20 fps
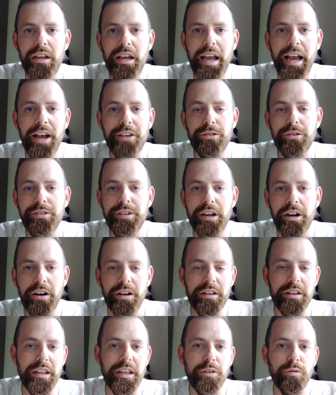
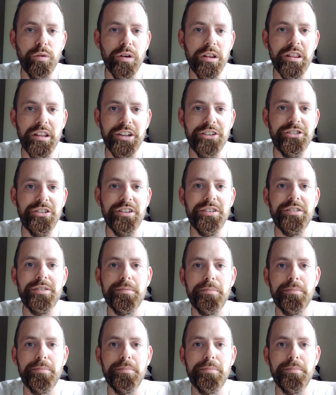esoterically religious